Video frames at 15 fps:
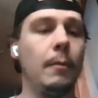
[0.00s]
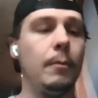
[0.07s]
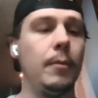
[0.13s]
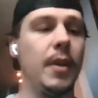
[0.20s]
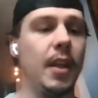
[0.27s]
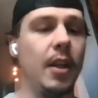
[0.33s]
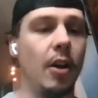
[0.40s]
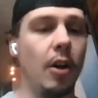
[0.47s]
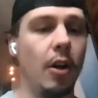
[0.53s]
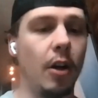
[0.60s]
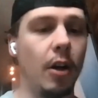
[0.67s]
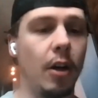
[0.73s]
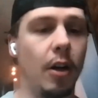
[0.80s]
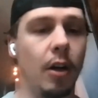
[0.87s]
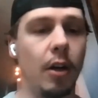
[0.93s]

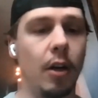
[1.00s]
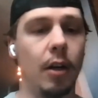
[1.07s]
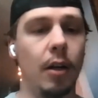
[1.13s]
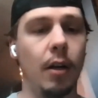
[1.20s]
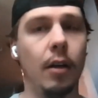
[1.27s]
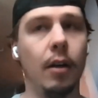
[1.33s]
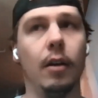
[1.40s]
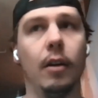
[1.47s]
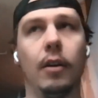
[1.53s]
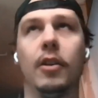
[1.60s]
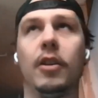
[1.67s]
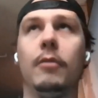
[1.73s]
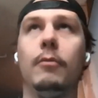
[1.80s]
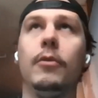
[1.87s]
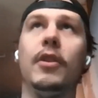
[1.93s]
PR
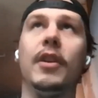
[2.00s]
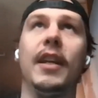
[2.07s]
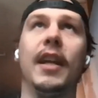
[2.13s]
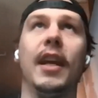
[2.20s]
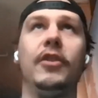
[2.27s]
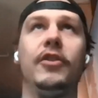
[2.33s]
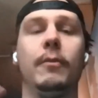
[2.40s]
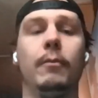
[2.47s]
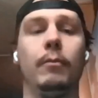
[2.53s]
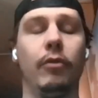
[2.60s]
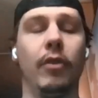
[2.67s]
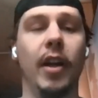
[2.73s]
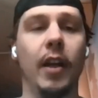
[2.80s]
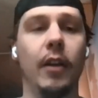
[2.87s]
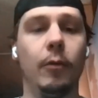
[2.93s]
communication
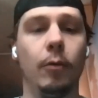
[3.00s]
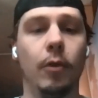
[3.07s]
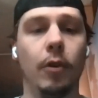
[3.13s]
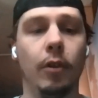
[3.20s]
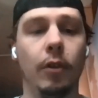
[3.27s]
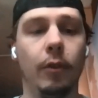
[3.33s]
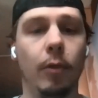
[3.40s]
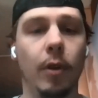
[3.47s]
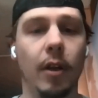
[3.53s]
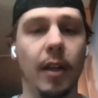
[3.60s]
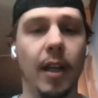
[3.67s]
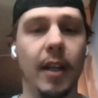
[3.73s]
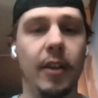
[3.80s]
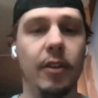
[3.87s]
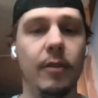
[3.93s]
brand world where
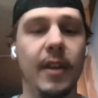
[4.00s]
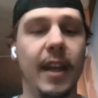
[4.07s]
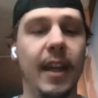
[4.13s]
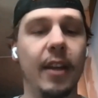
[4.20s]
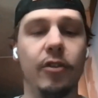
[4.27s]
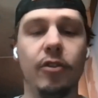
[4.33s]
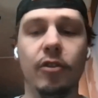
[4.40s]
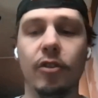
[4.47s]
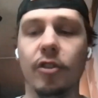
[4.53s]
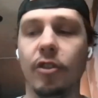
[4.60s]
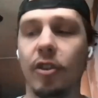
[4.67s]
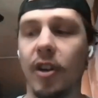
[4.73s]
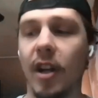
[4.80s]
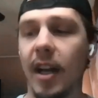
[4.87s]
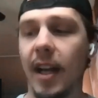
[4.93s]
like
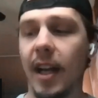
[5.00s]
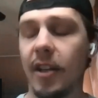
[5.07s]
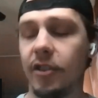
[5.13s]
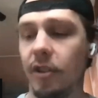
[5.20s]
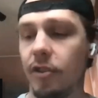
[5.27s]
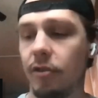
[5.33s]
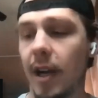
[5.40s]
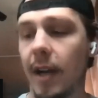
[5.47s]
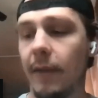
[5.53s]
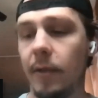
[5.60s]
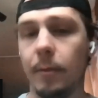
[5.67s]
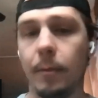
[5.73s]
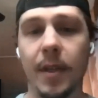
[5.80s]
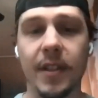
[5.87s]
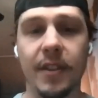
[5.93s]
you're not actually
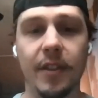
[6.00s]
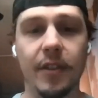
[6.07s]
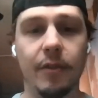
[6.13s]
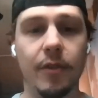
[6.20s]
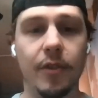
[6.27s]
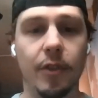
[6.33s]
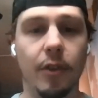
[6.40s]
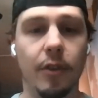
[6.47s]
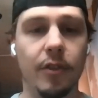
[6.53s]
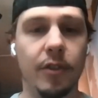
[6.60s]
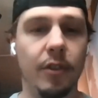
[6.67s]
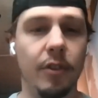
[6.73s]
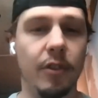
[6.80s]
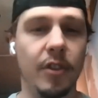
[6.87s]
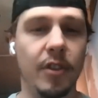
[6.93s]
driving business results.
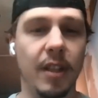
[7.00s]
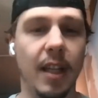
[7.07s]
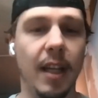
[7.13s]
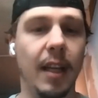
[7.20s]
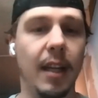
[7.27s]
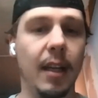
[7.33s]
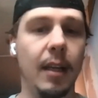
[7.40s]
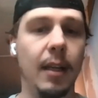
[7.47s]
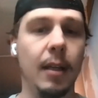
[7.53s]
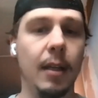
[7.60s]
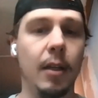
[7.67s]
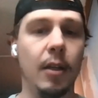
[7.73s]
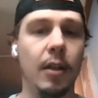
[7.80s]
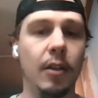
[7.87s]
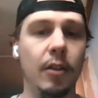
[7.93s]
You're just like
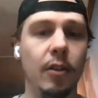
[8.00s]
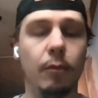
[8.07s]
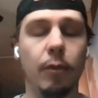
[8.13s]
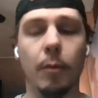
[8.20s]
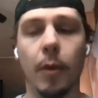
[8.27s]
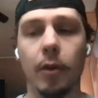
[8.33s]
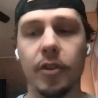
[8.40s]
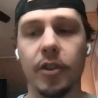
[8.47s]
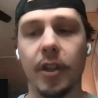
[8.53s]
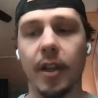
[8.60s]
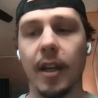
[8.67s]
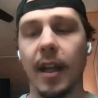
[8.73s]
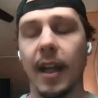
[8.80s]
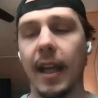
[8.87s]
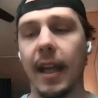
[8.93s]
promotion.
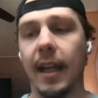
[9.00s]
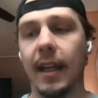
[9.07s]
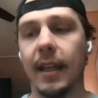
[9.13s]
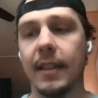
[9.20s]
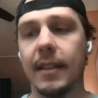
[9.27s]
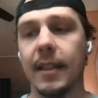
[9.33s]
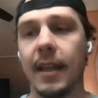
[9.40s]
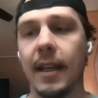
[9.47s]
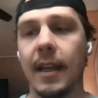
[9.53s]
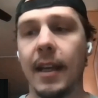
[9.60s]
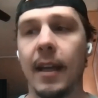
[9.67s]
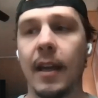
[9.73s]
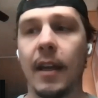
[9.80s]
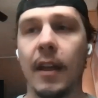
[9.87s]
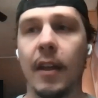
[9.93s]
And
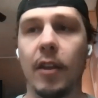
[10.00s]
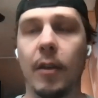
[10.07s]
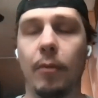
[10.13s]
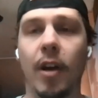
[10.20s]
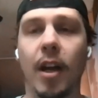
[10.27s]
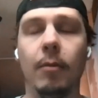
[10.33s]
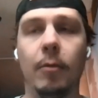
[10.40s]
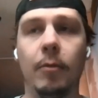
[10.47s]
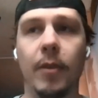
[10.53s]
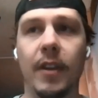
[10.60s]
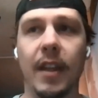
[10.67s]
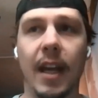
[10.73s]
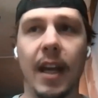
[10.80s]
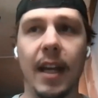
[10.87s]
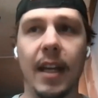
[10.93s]
the problem with
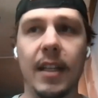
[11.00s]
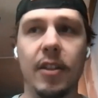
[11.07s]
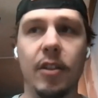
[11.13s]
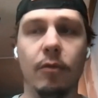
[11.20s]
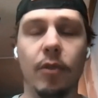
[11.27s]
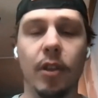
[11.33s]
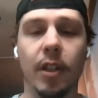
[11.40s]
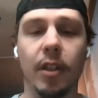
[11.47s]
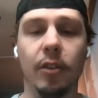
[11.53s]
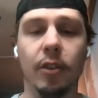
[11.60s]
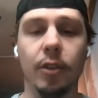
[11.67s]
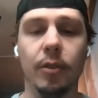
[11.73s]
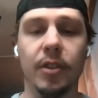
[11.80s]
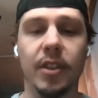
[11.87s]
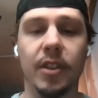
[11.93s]
that is you really
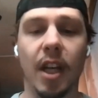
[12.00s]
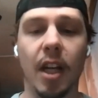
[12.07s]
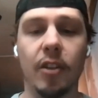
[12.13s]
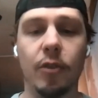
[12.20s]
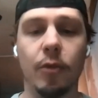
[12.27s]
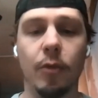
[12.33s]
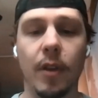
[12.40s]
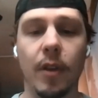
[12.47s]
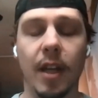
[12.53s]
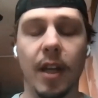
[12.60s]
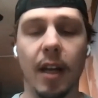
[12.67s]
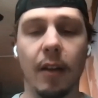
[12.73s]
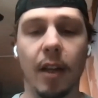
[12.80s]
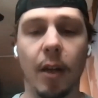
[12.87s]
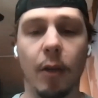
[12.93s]
lose touch with
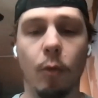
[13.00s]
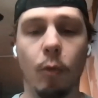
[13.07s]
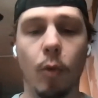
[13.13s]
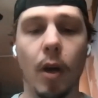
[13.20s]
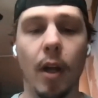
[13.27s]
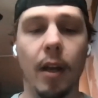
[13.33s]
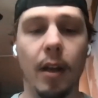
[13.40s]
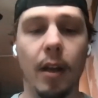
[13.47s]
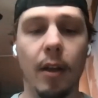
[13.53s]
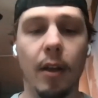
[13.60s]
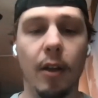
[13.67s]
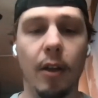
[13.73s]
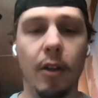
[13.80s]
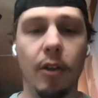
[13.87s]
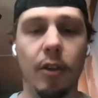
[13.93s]
kind of like what
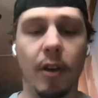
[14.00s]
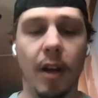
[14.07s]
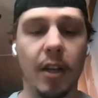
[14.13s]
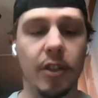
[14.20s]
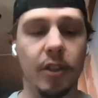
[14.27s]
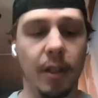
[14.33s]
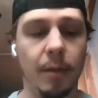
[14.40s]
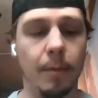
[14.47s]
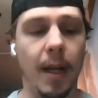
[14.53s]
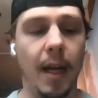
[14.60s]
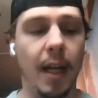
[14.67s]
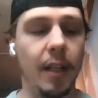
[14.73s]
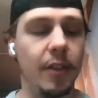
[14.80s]
you're actually buying.